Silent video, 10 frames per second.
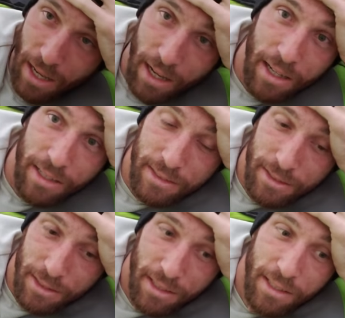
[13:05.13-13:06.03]
Uh,
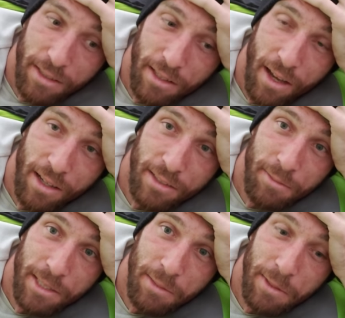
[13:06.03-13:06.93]
it's, it's, an
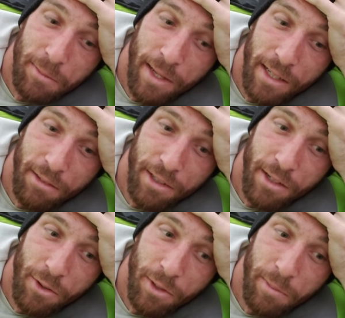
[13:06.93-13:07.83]
awesome sleeping bag if you're
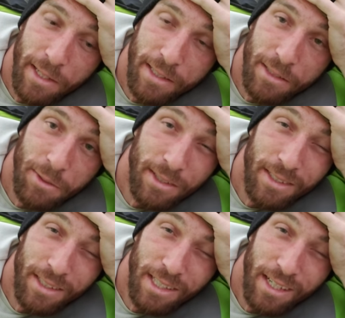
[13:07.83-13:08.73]
going places where it's
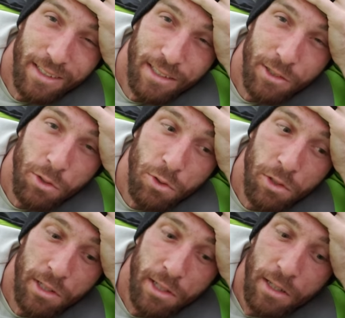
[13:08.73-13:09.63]
going to get a little
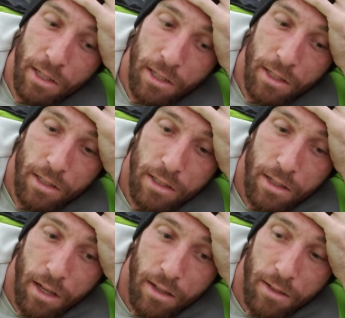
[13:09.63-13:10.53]
cooler.
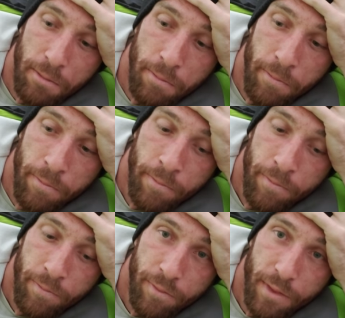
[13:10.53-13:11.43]
Um,
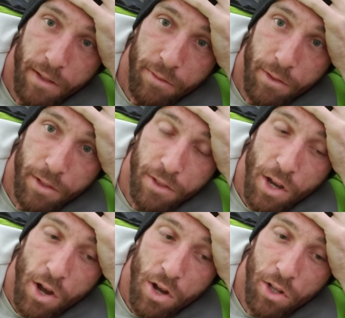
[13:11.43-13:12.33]
if you're a
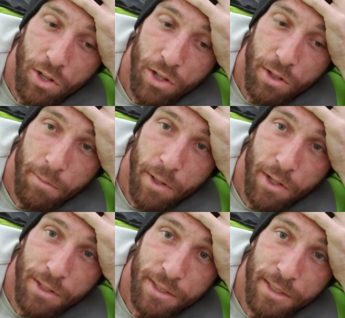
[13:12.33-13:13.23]
taller
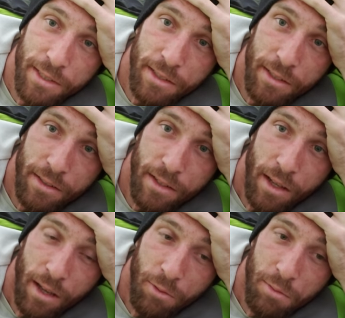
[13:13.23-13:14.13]
person
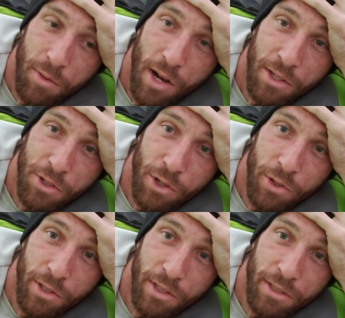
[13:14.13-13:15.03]
uh, with broad
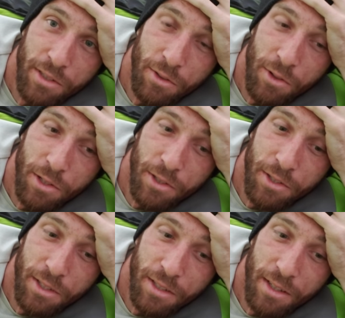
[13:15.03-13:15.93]
shoulders or you're
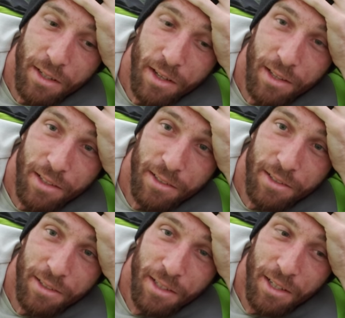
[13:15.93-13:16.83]
just a
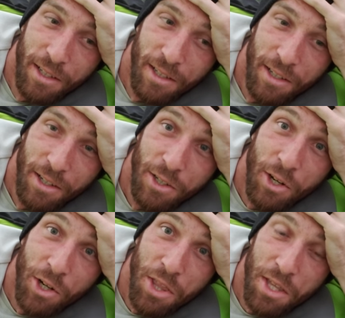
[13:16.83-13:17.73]
little
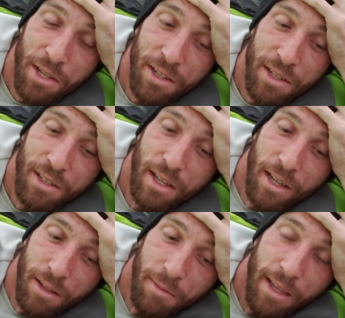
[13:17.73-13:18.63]
girthier,
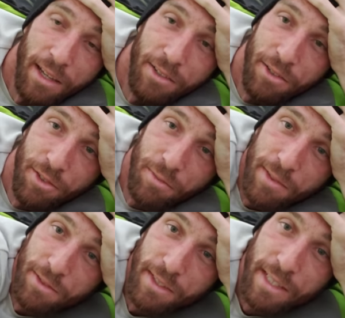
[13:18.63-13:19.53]
um, the extra room
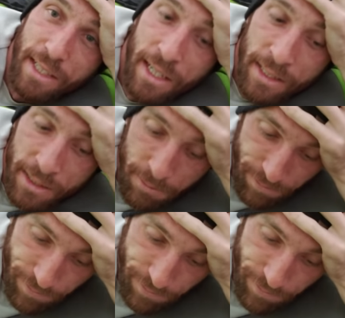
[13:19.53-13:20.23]
is really nice.